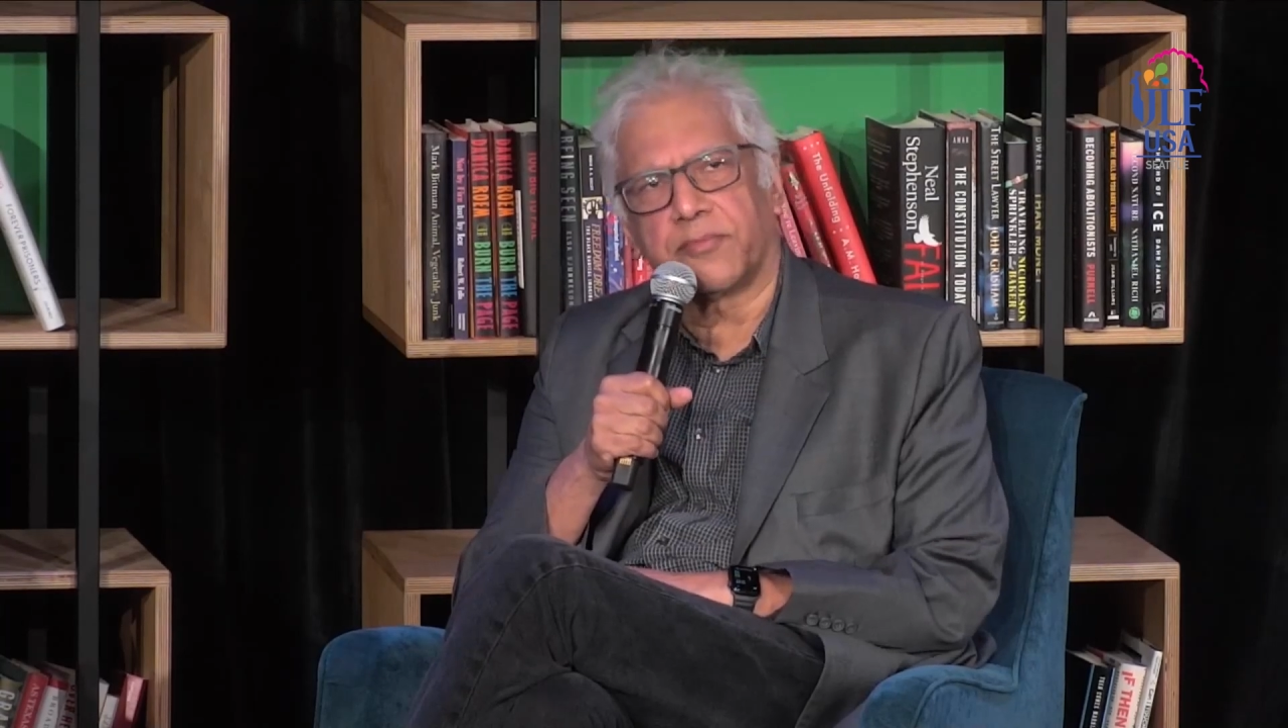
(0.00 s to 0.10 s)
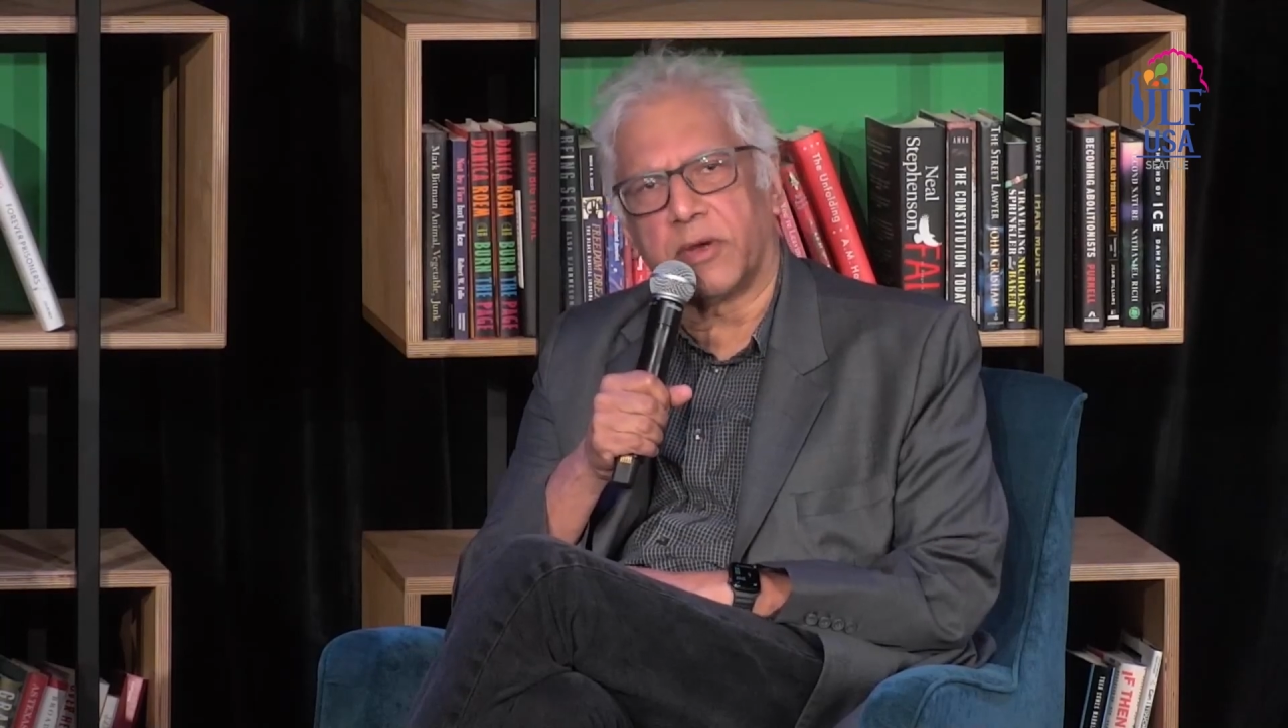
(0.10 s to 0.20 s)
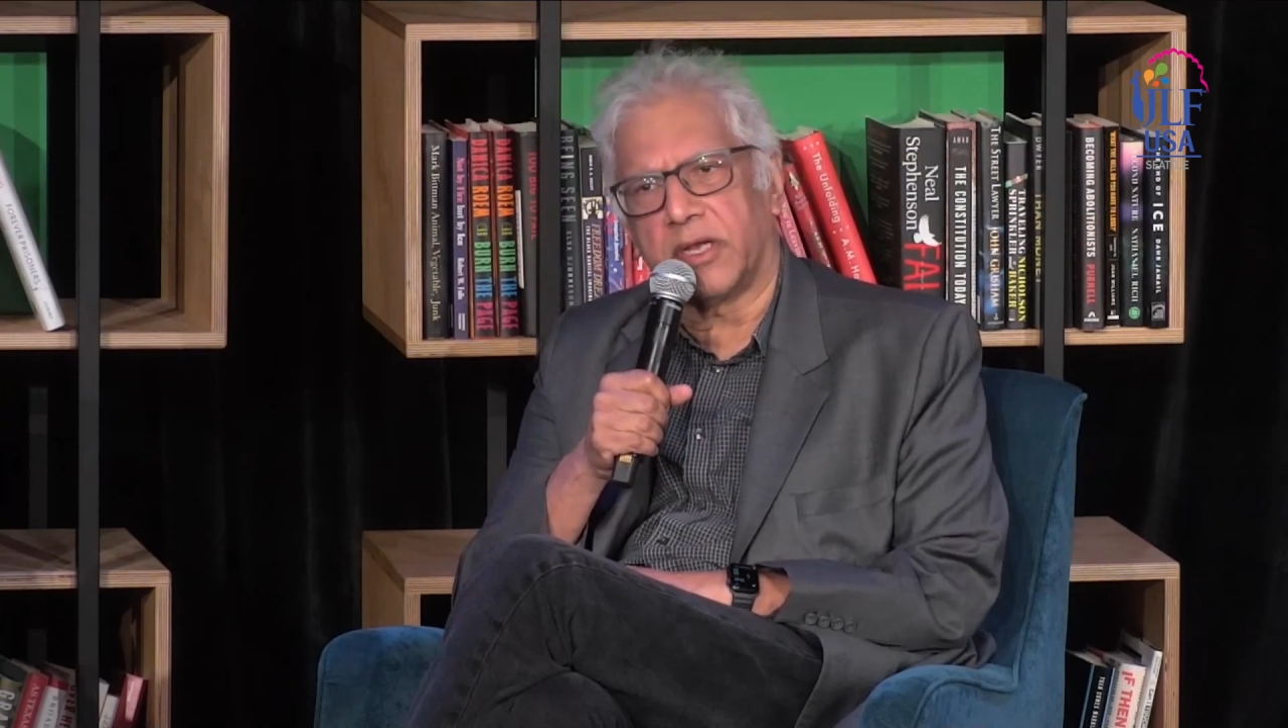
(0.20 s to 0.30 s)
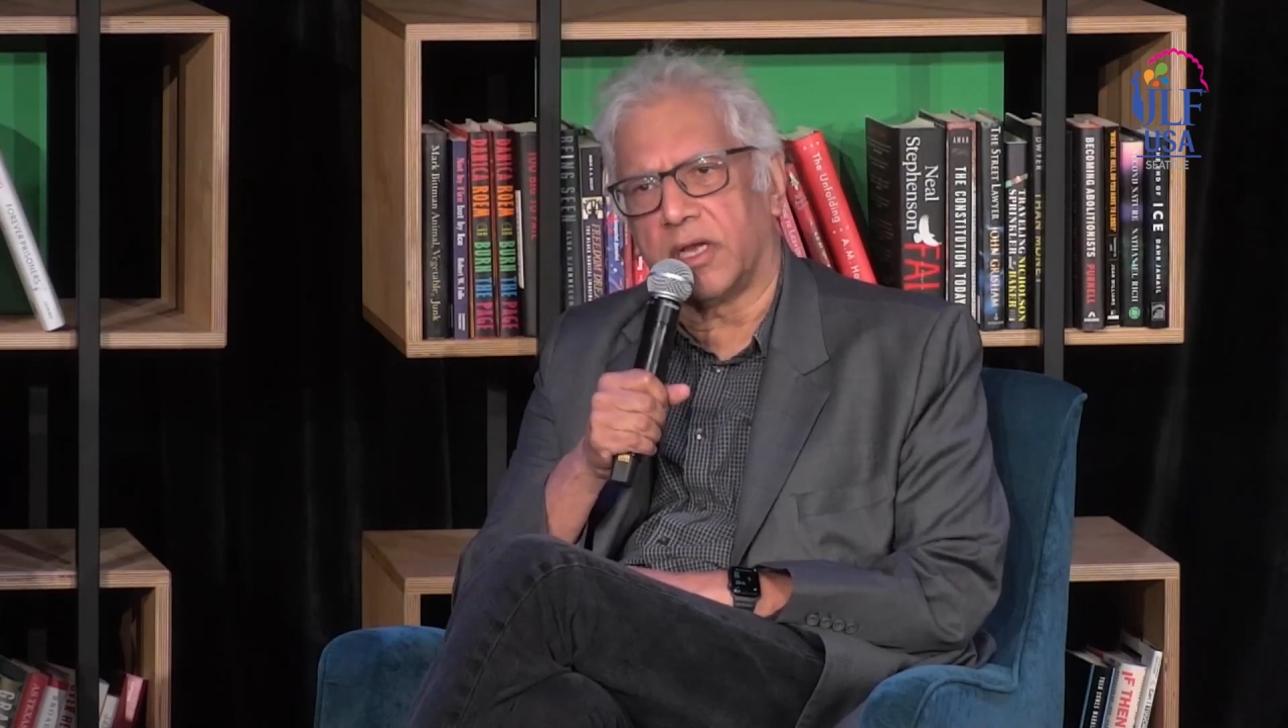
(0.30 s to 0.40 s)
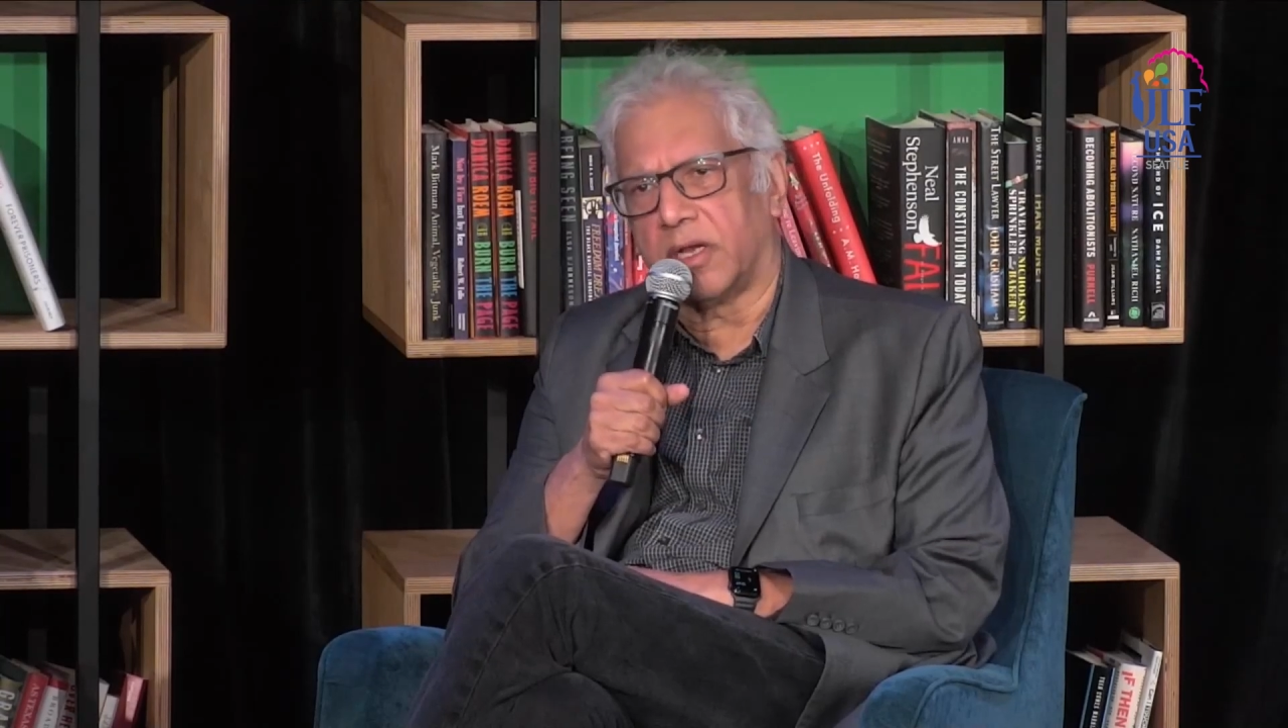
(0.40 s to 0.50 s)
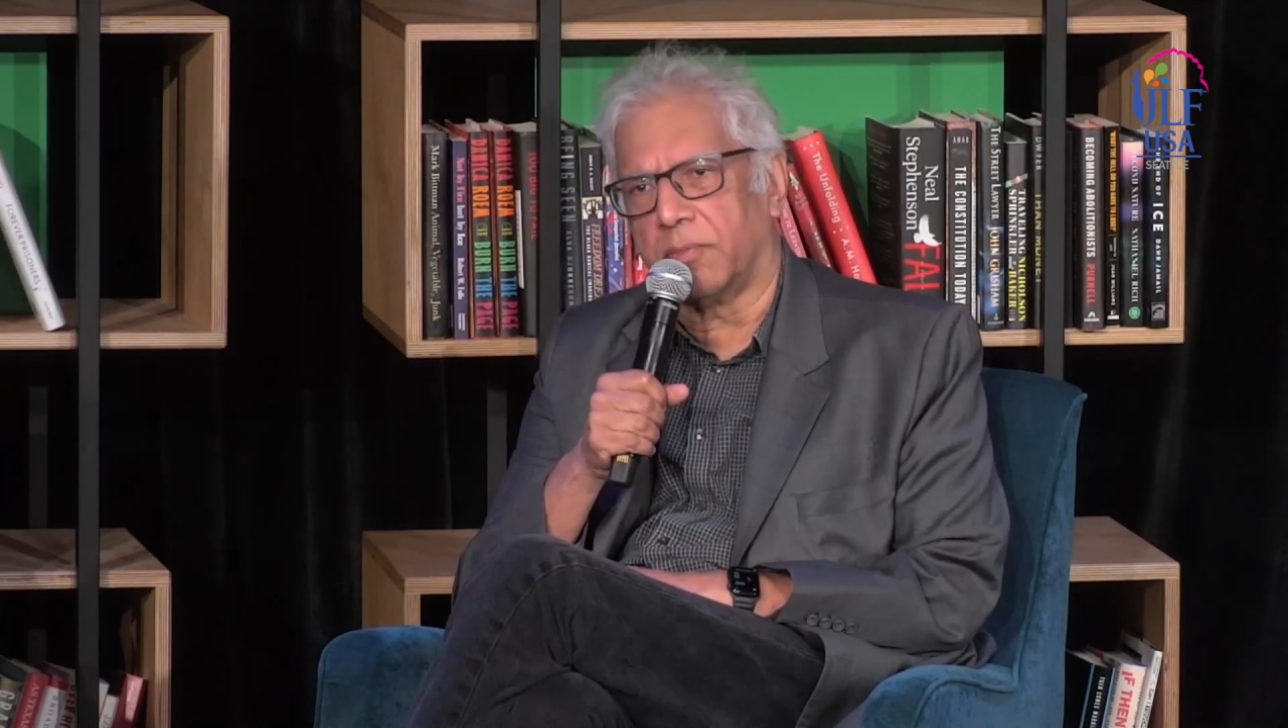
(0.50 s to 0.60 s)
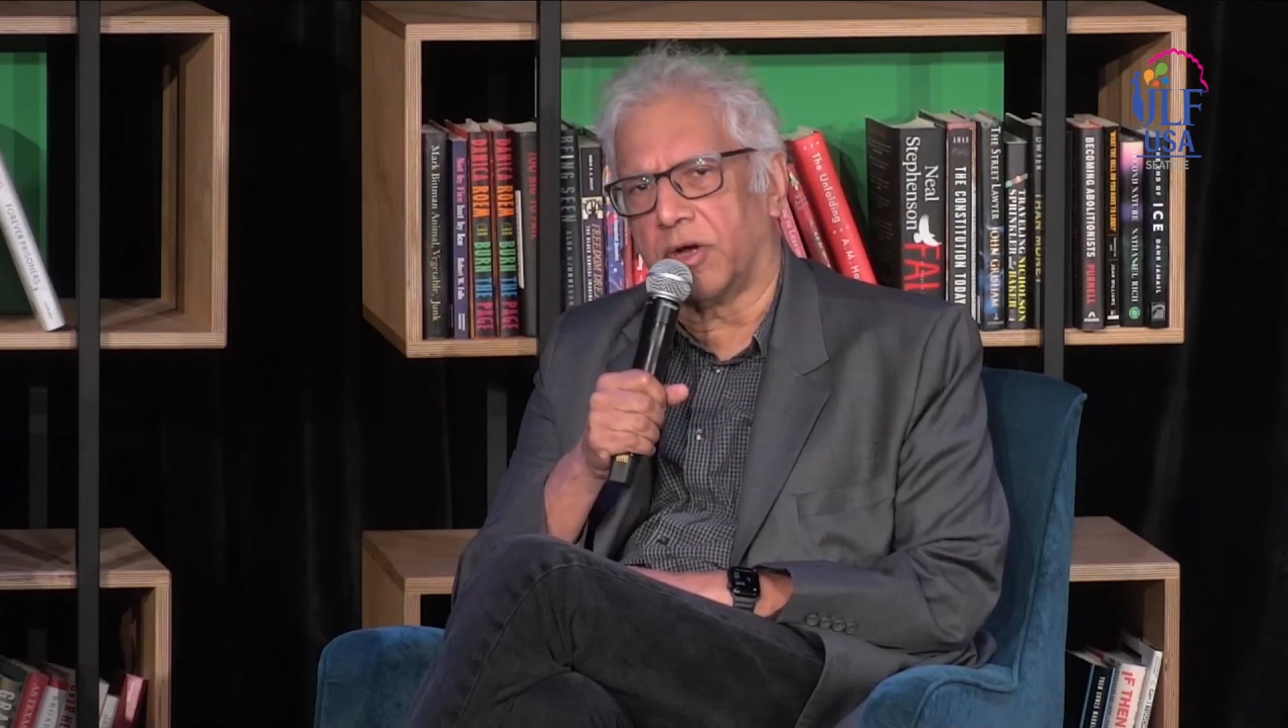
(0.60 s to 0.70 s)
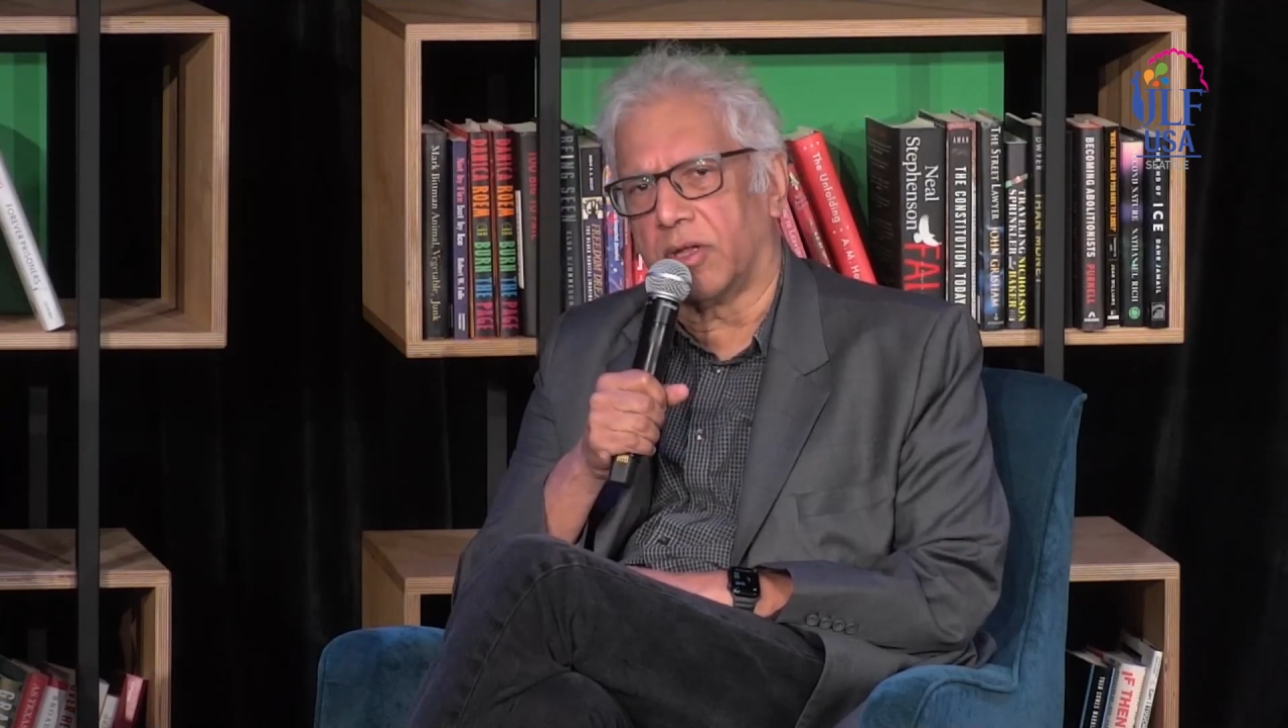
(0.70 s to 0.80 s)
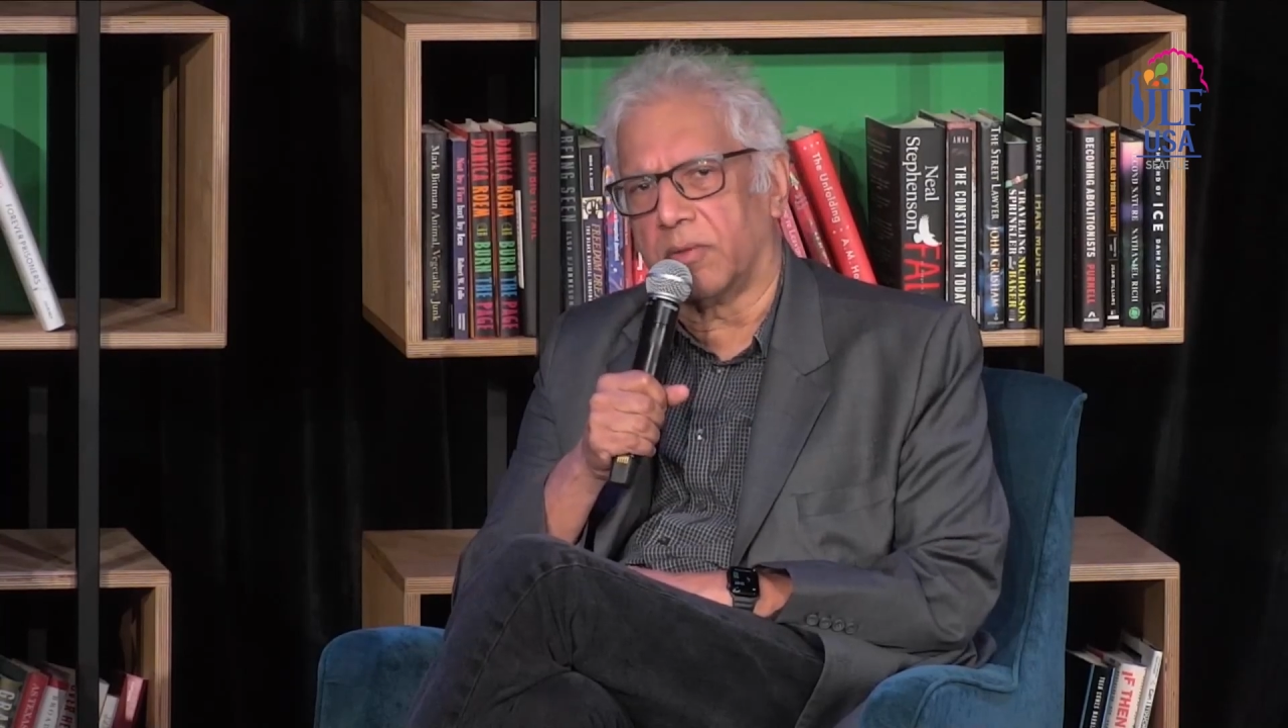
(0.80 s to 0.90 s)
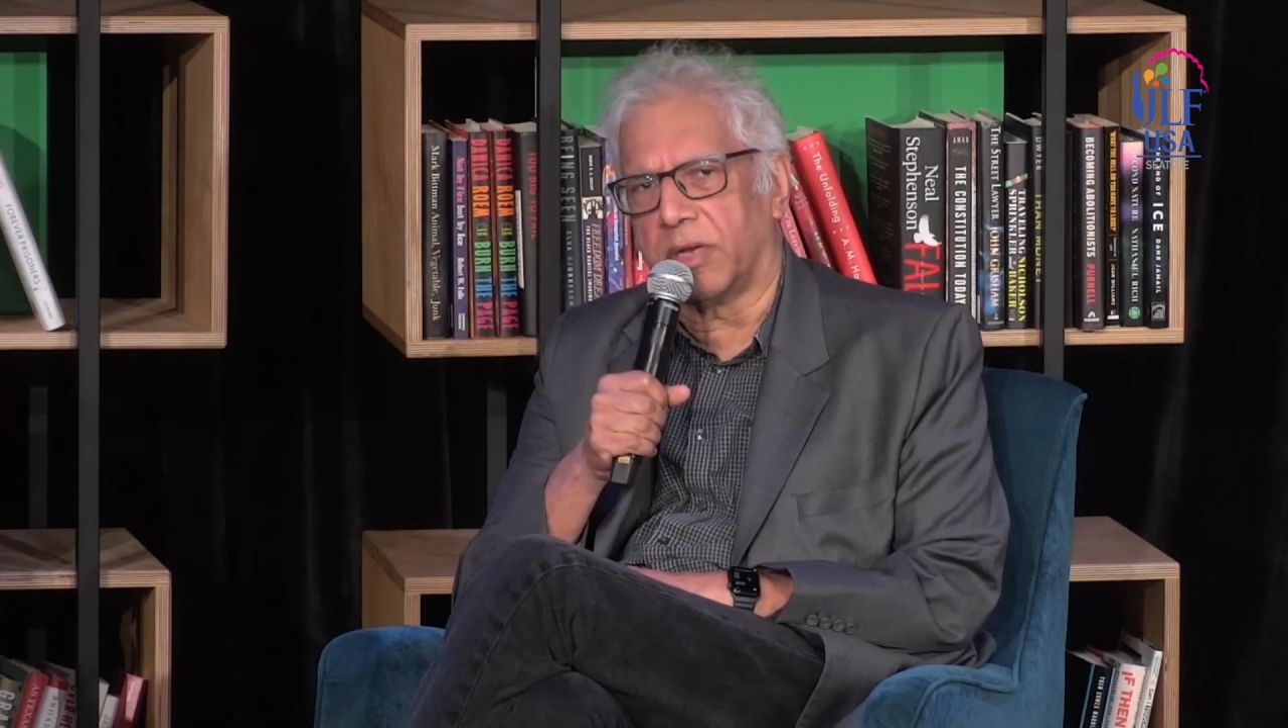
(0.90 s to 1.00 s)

by Naipaul